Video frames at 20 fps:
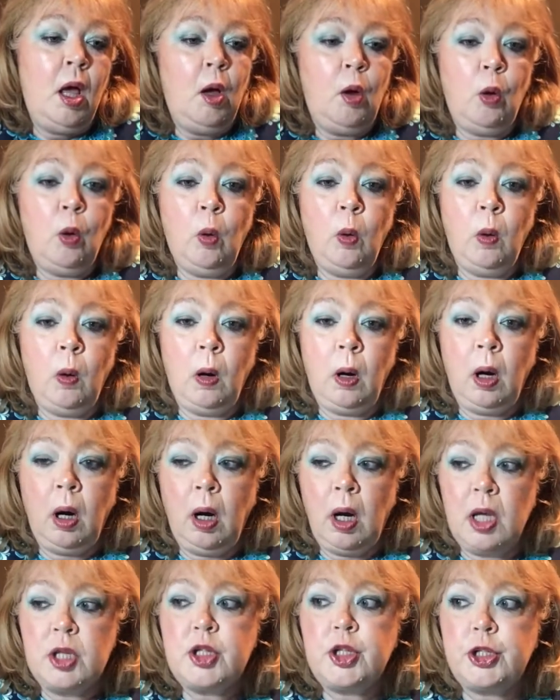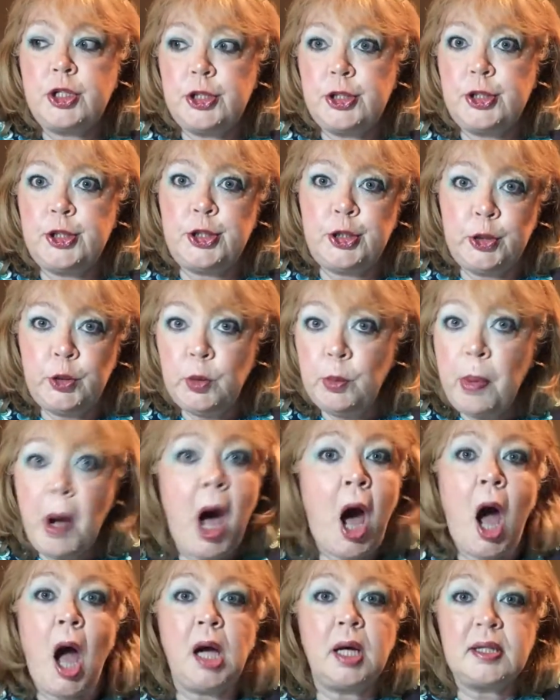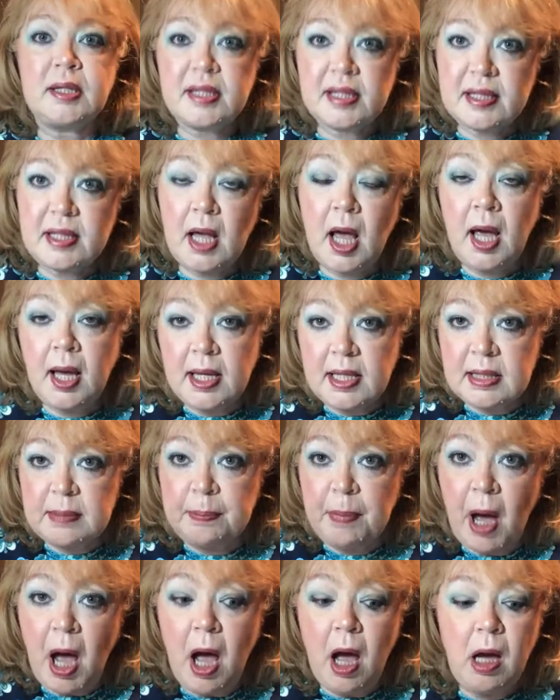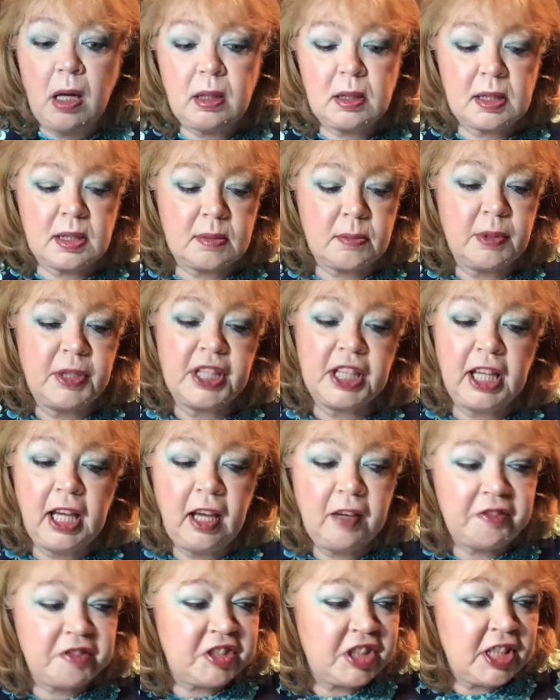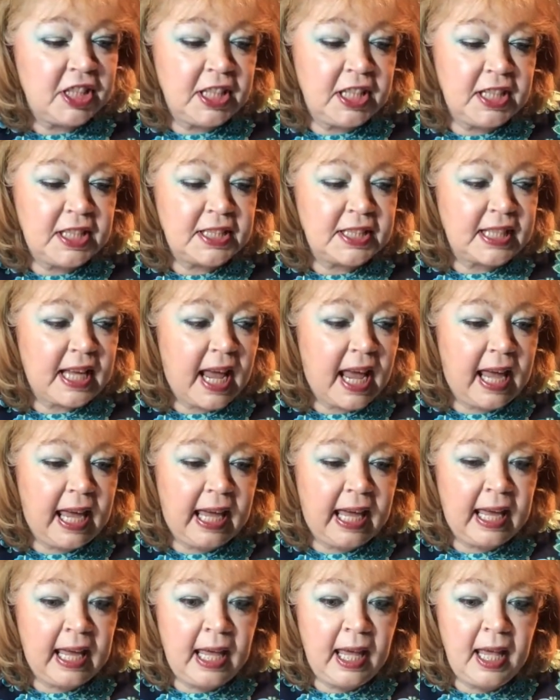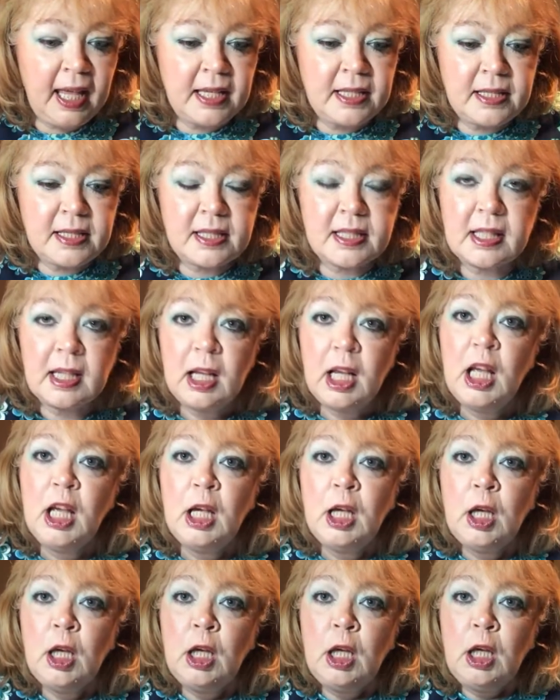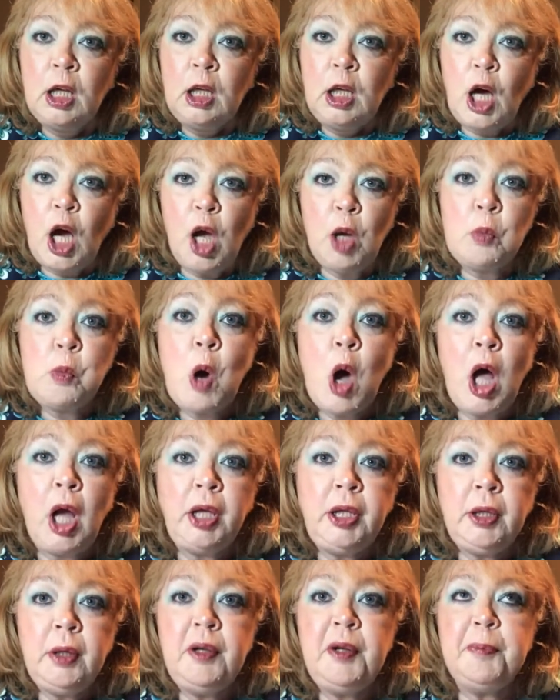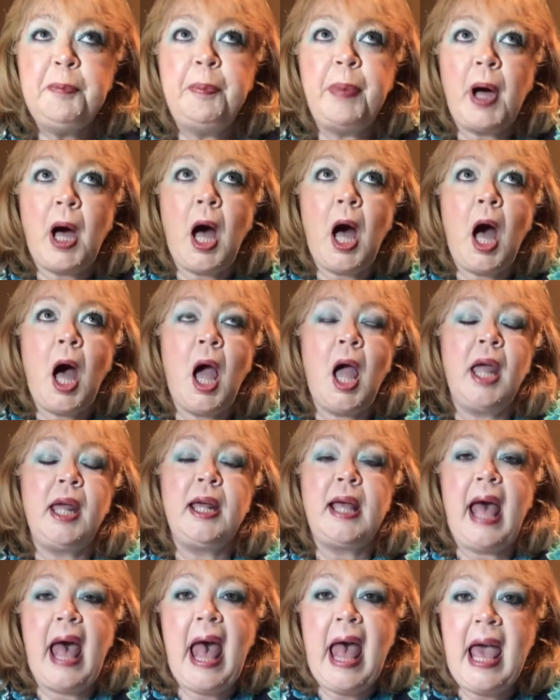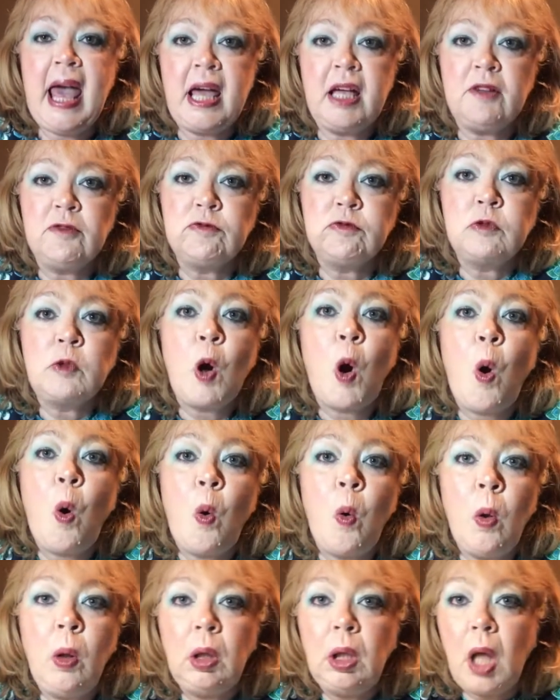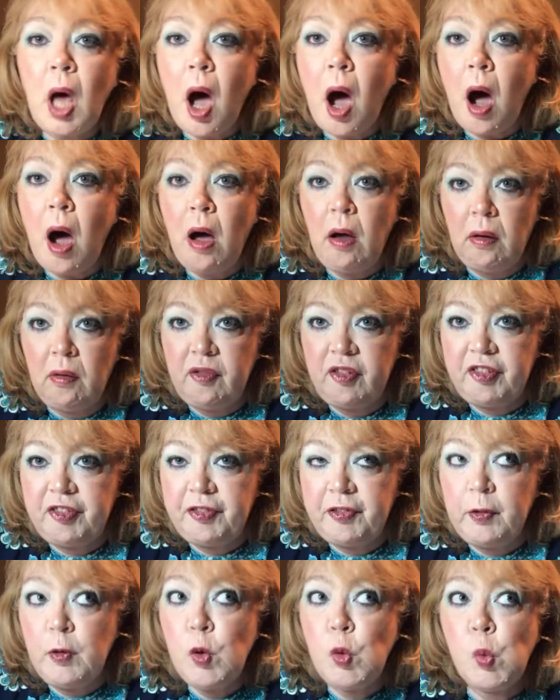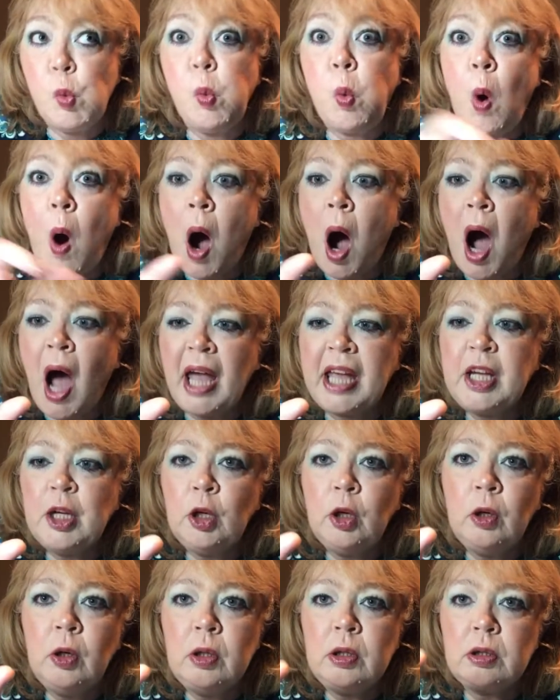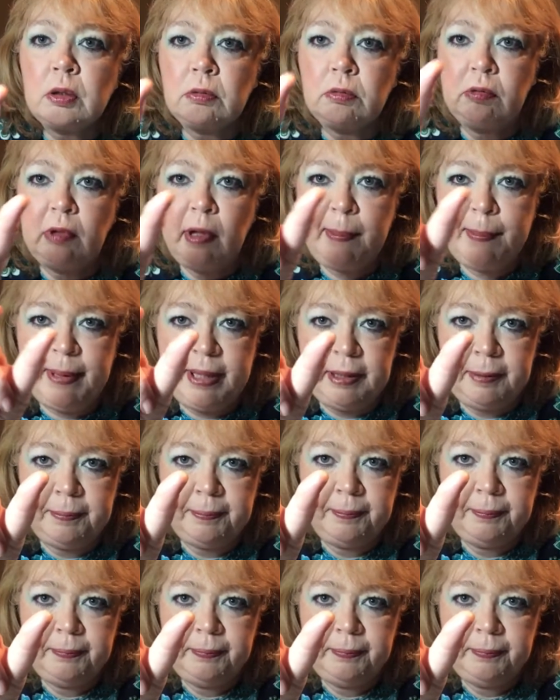or a shoebox sized box with a gift in it, and I want you to buy a roll of wired ribbon,